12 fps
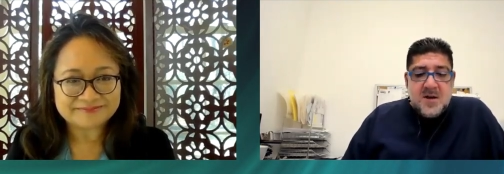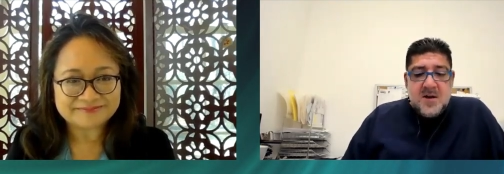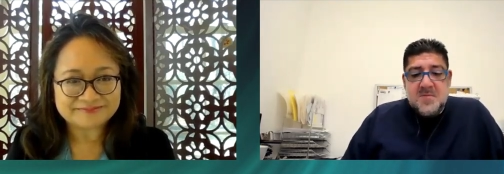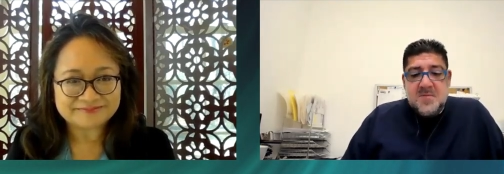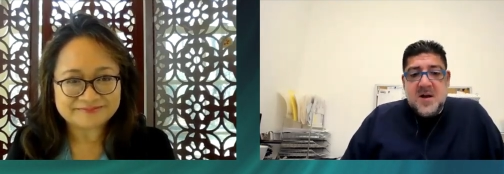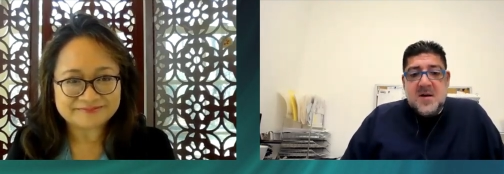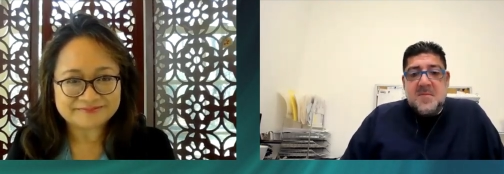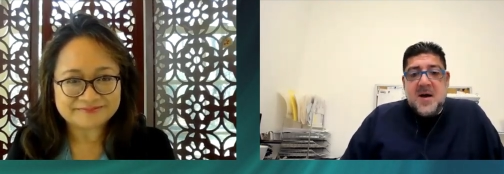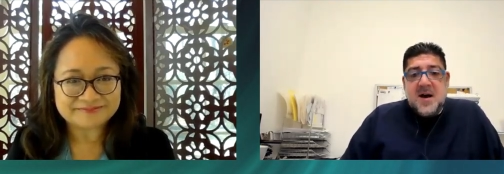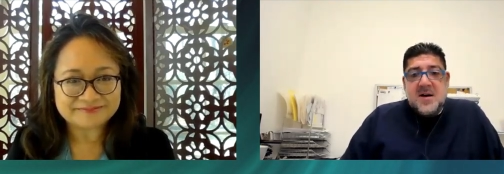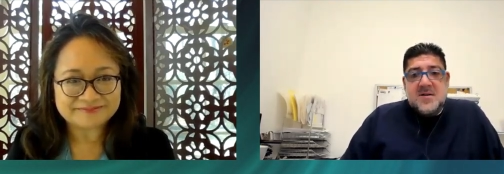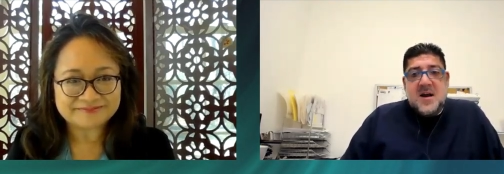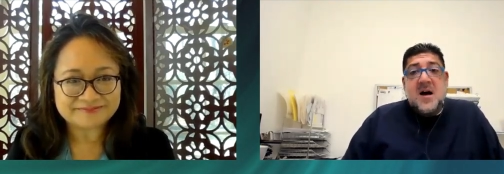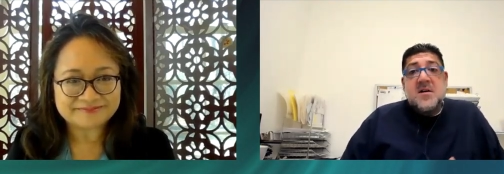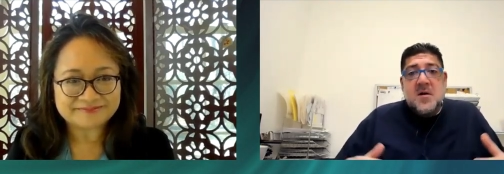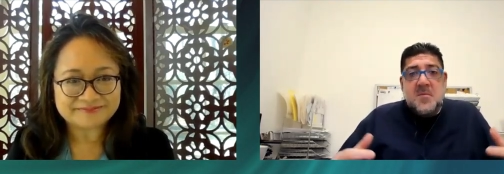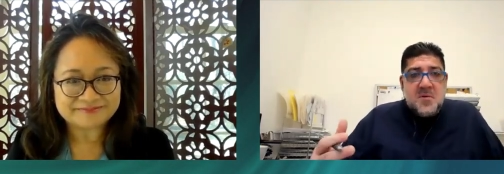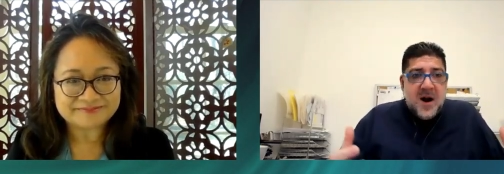Speaker 1: you bring about how
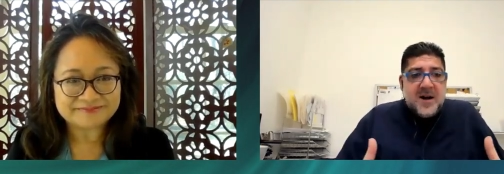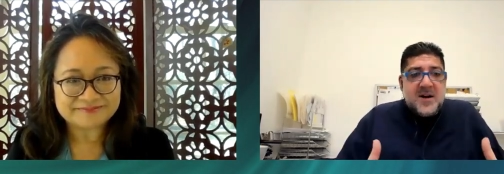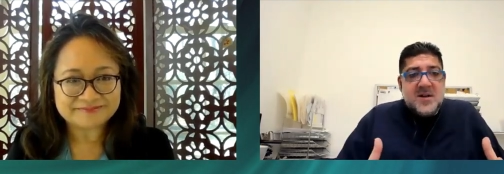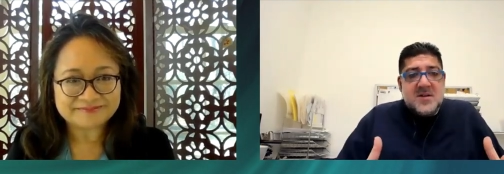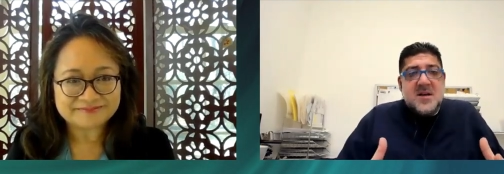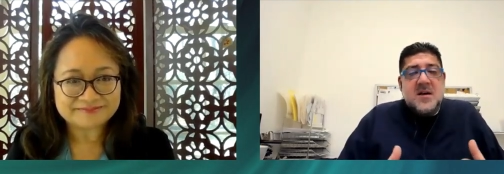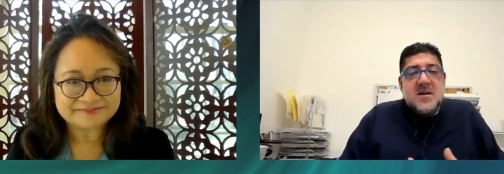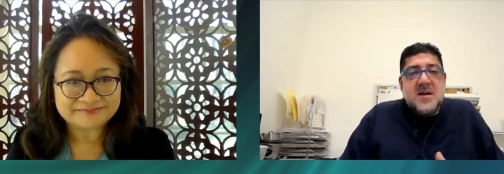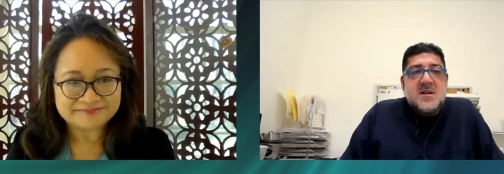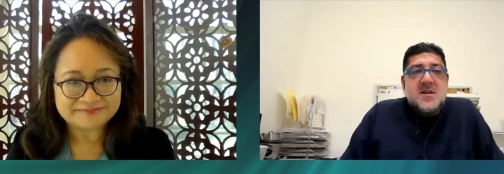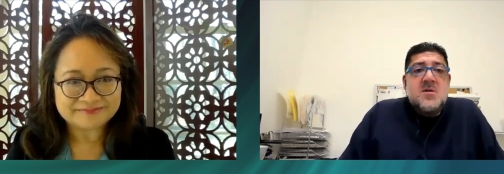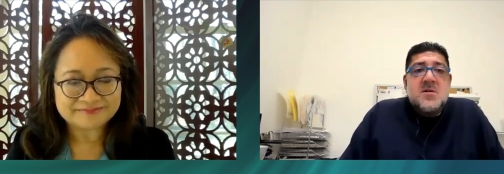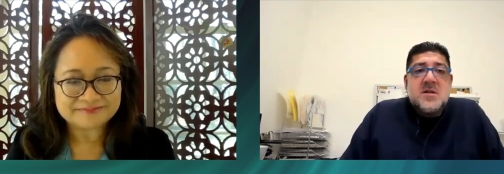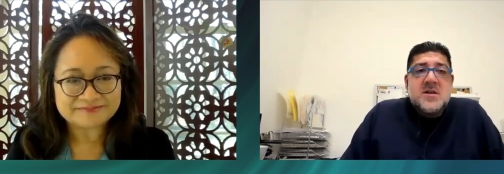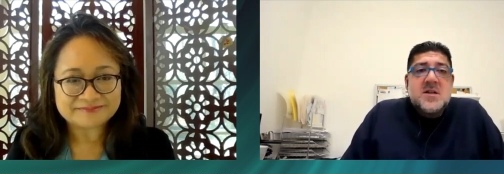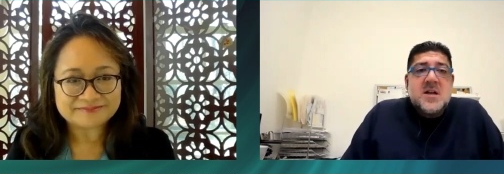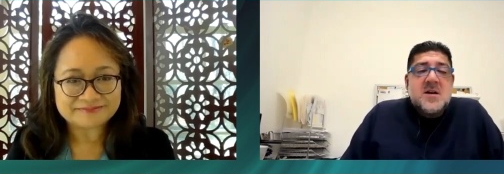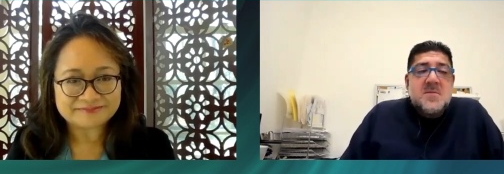you practice, how you get the
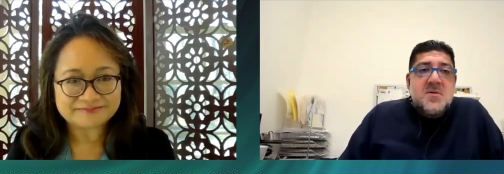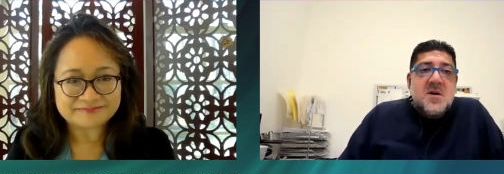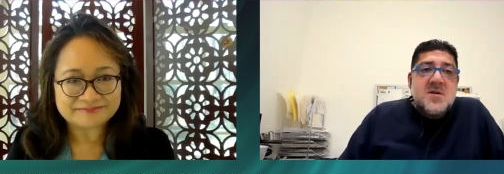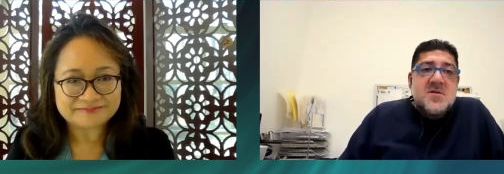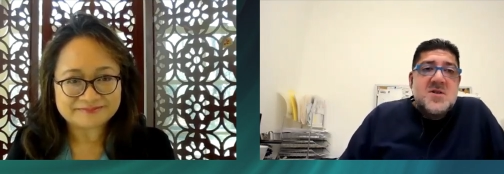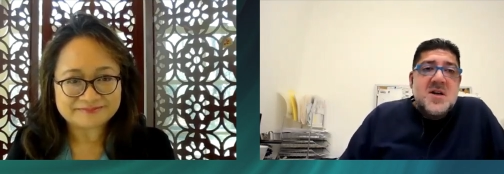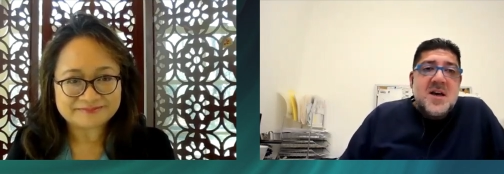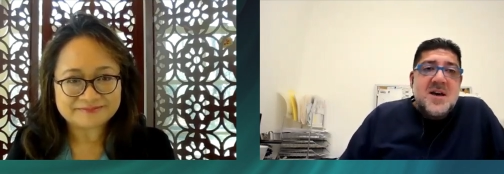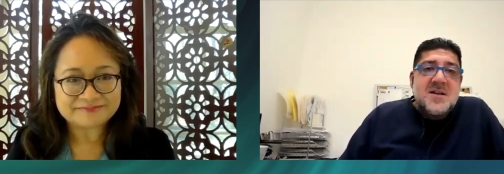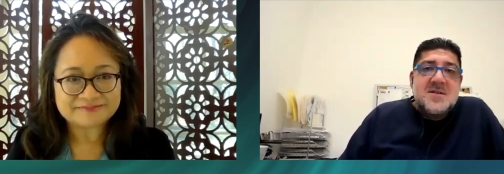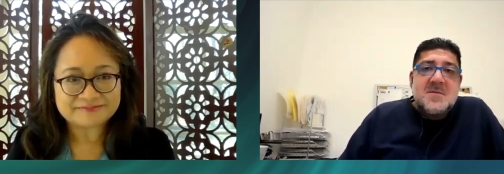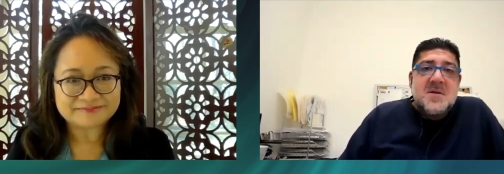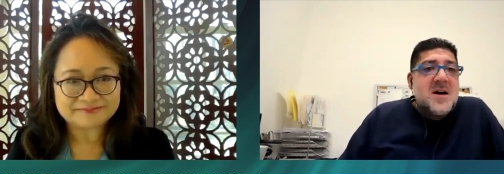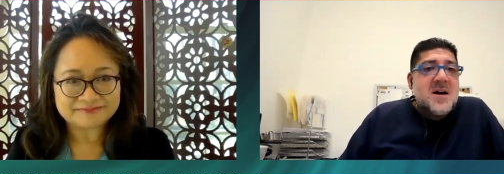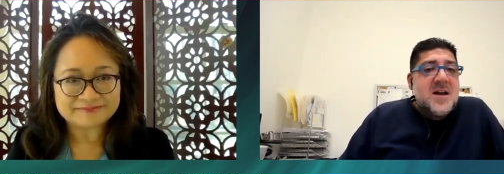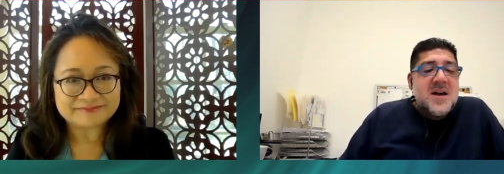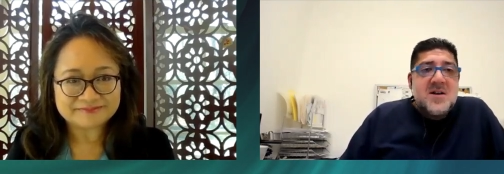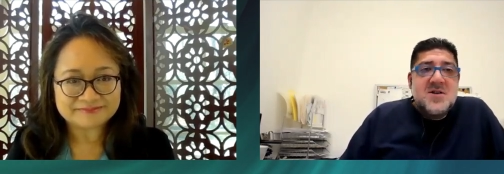holistic approach, and some
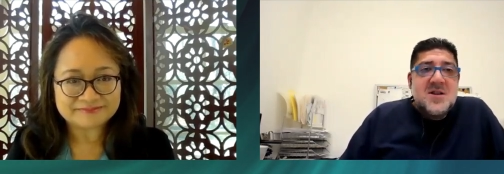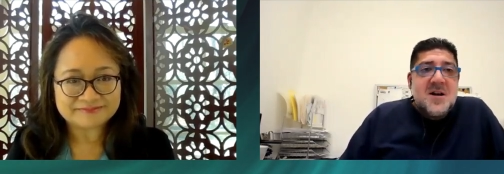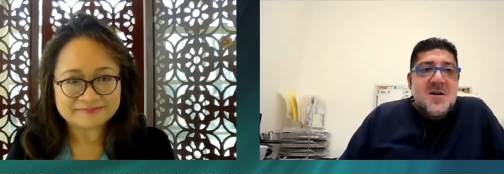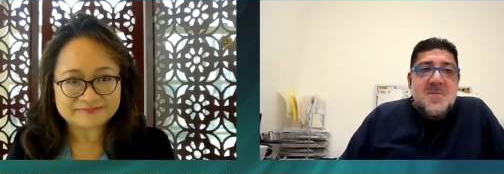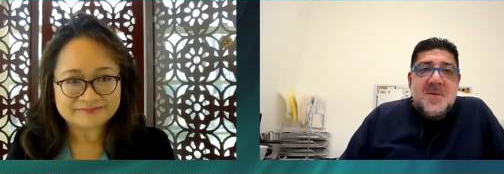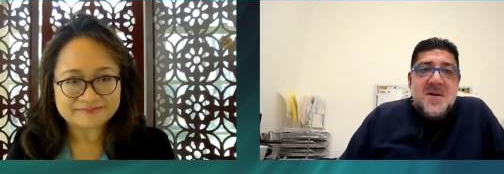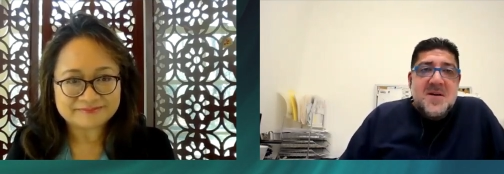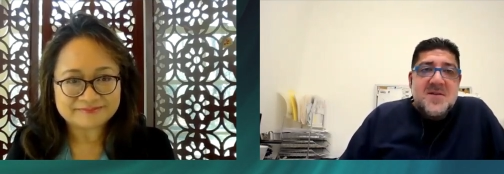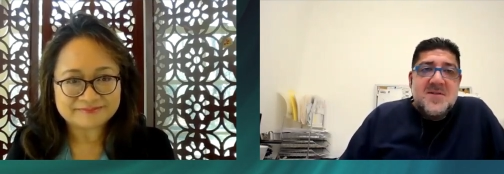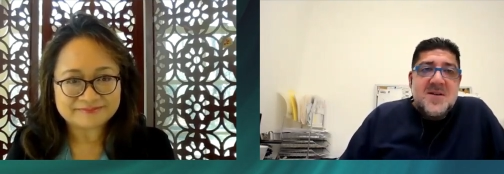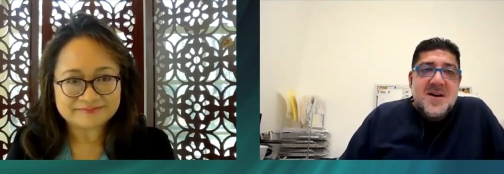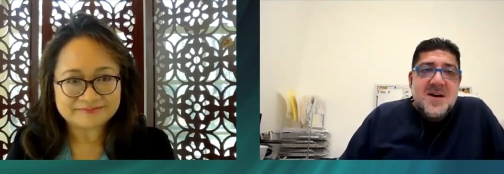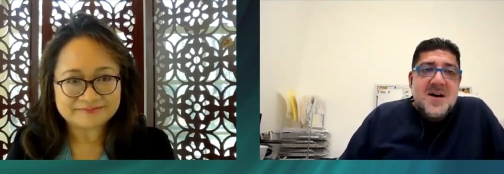cutting edge therapies.